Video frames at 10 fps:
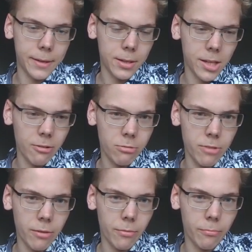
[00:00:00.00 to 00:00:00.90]
that gives
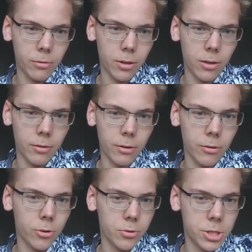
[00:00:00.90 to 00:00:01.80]
me
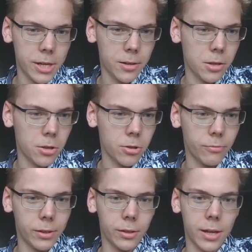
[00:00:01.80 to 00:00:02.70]
good chances to
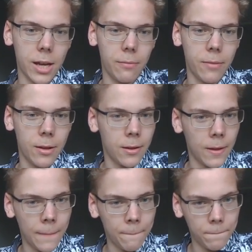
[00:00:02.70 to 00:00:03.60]
win the game.
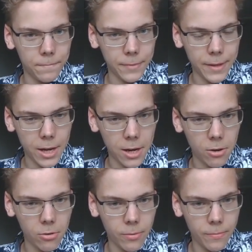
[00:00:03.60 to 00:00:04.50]

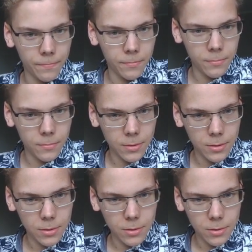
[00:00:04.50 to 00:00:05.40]
Now
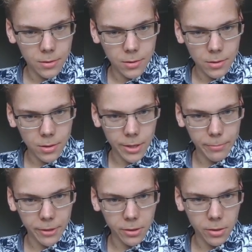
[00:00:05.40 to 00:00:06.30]
I
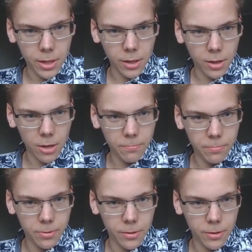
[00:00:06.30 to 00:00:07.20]
bring the king up.
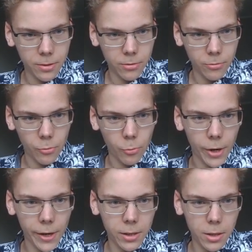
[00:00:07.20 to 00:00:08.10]

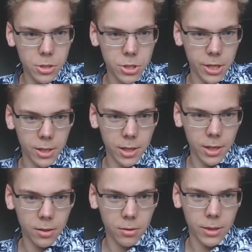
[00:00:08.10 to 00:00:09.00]
White is
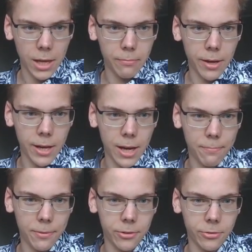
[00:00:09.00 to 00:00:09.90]
checking. That may
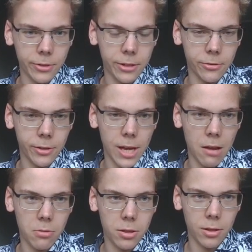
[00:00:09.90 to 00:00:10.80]
happen in your
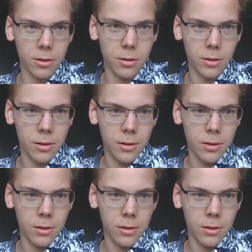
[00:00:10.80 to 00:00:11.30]
games that